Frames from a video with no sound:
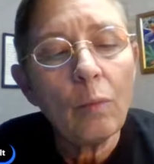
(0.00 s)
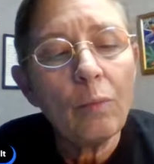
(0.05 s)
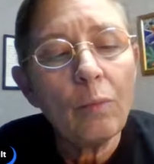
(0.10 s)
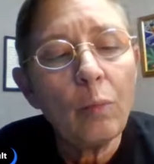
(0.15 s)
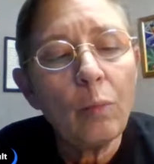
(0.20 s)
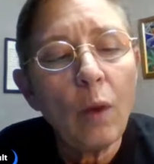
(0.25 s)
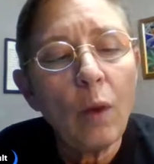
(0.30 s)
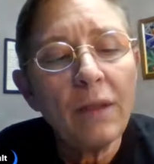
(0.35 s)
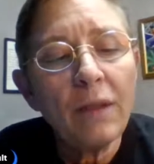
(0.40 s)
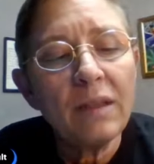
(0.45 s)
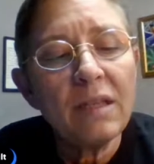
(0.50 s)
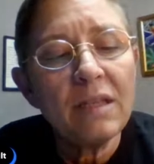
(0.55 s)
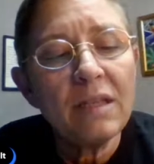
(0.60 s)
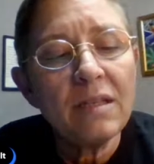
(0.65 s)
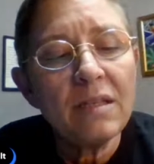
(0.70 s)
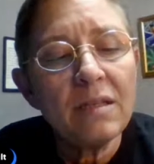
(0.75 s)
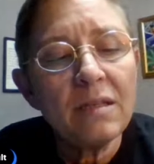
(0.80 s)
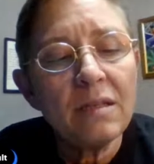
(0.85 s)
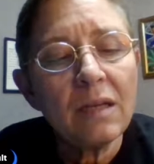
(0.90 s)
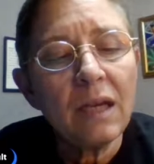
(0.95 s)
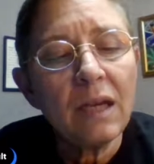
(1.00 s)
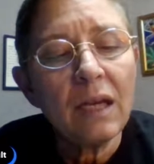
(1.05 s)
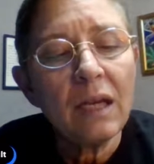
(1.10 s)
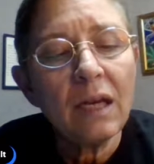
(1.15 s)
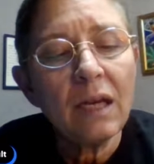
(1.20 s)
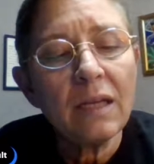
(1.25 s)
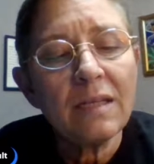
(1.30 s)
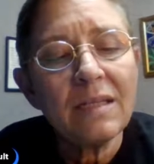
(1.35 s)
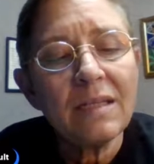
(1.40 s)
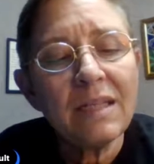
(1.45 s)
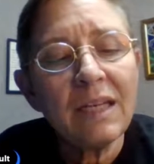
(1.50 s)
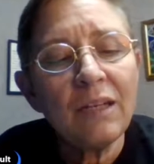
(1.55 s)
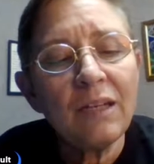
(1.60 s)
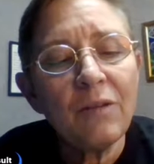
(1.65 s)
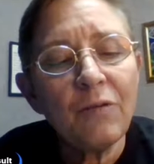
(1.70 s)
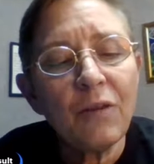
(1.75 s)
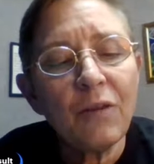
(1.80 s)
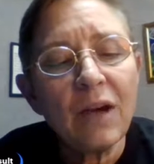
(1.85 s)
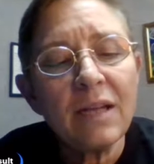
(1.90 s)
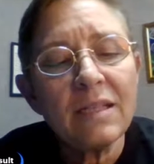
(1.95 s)
what this
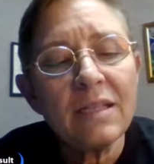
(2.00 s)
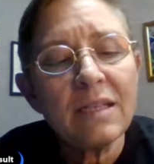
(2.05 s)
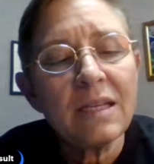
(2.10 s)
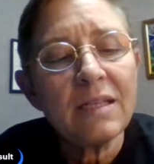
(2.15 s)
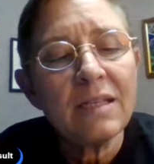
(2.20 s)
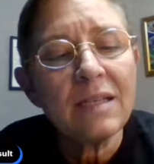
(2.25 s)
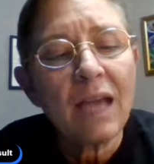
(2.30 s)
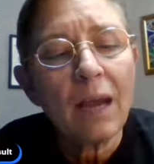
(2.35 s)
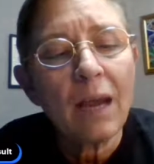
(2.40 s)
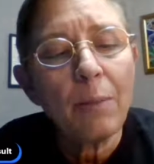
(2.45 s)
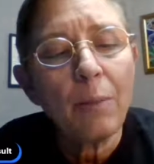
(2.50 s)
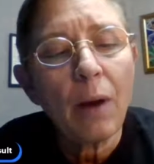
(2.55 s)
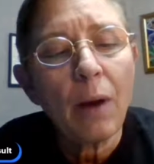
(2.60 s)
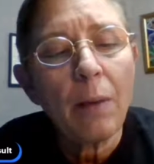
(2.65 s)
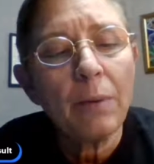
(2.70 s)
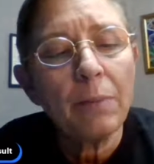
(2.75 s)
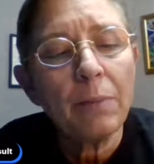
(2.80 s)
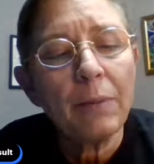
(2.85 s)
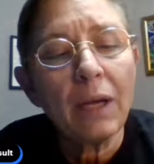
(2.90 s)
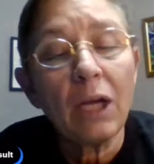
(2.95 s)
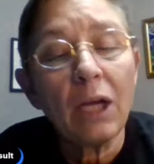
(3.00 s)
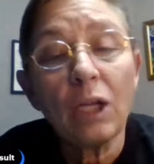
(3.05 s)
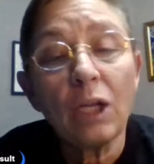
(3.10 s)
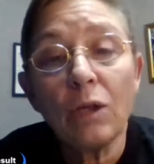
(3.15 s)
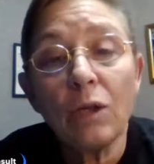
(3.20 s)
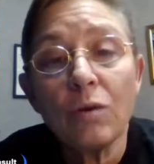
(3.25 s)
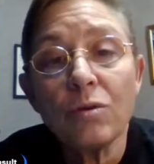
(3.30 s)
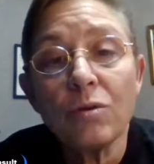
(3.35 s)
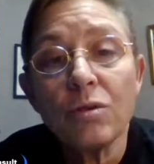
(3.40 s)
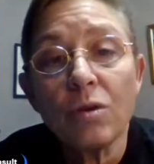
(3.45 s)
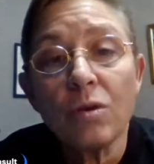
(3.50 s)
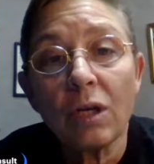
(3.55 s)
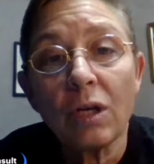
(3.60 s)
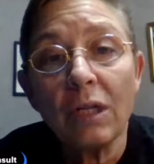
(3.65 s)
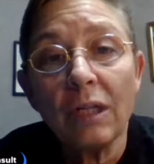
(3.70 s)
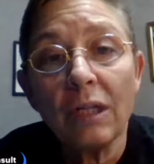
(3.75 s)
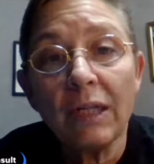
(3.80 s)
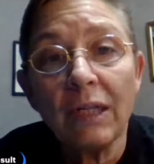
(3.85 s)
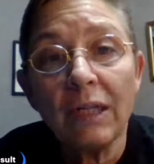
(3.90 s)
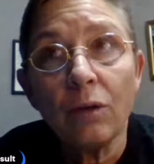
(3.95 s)
signifies is probably a closer,
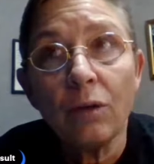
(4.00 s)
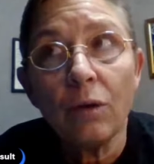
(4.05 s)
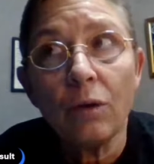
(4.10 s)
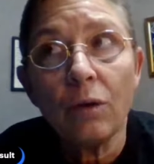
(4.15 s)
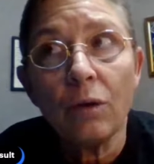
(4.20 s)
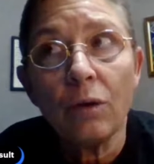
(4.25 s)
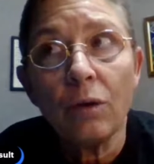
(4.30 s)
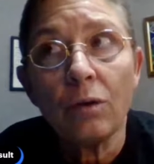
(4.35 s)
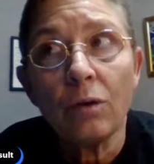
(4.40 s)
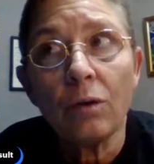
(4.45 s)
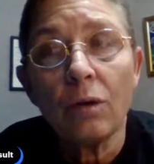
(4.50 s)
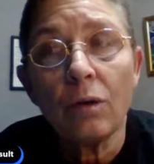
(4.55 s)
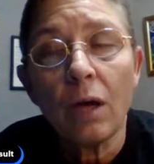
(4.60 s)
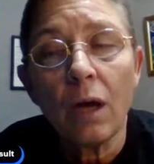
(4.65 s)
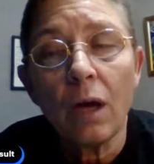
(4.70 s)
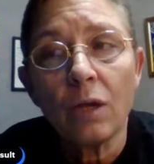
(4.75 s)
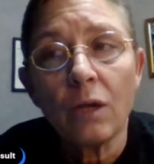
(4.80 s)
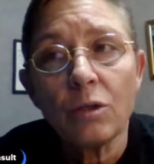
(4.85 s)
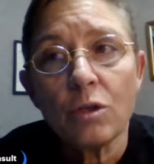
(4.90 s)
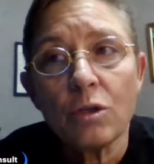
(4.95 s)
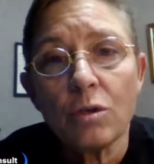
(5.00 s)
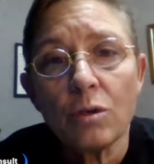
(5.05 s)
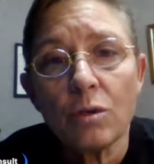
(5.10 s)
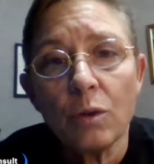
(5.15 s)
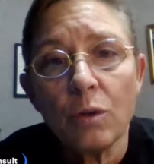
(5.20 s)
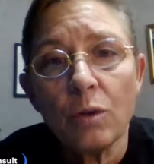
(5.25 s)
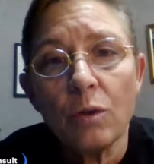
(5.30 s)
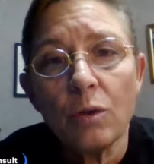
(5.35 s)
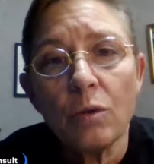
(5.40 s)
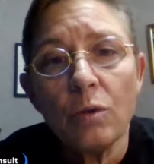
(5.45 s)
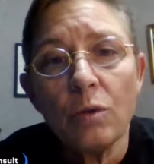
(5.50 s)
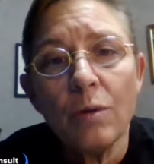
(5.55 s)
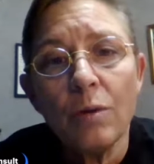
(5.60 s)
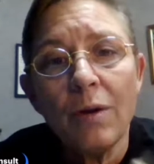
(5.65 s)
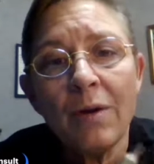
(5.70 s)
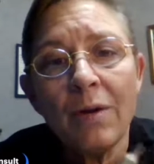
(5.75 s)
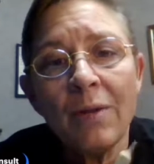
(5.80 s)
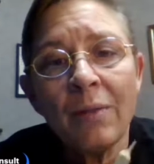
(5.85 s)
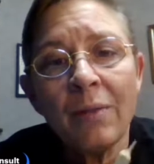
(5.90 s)
cleaner, true